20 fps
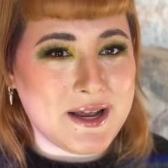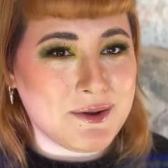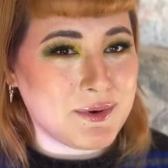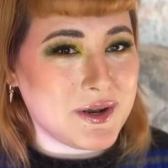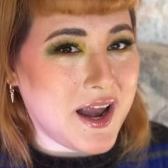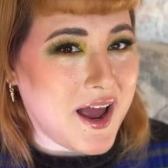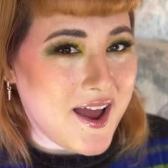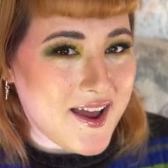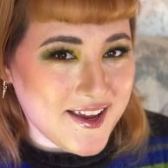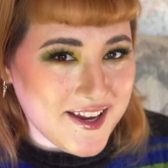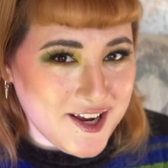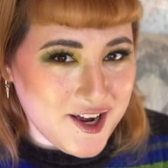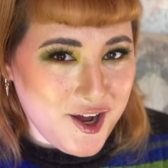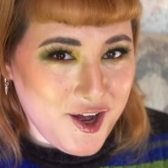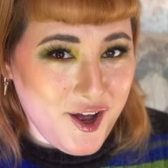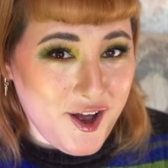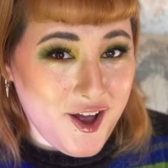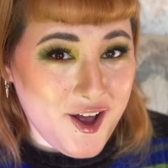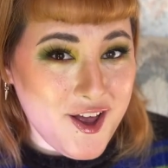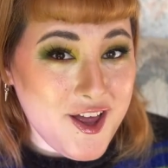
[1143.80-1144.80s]
what I
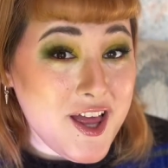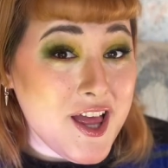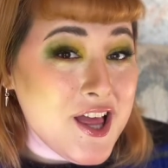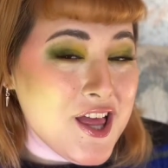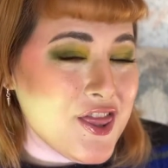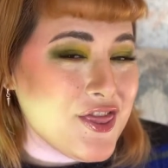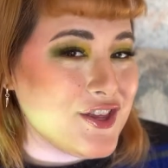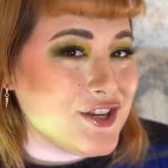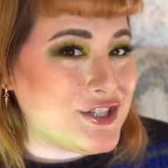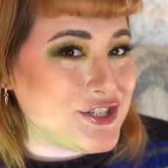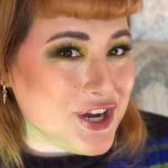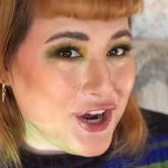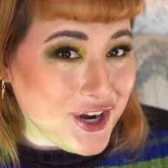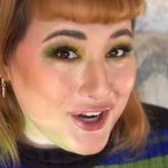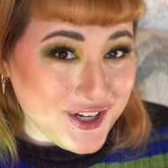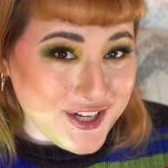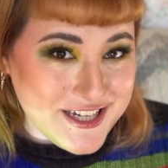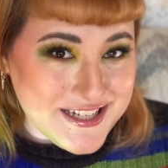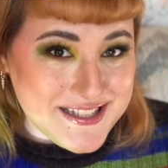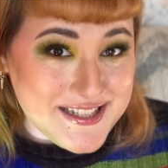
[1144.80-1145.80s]
call the
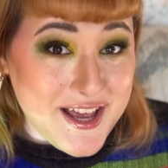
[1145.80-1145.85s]
TARDIS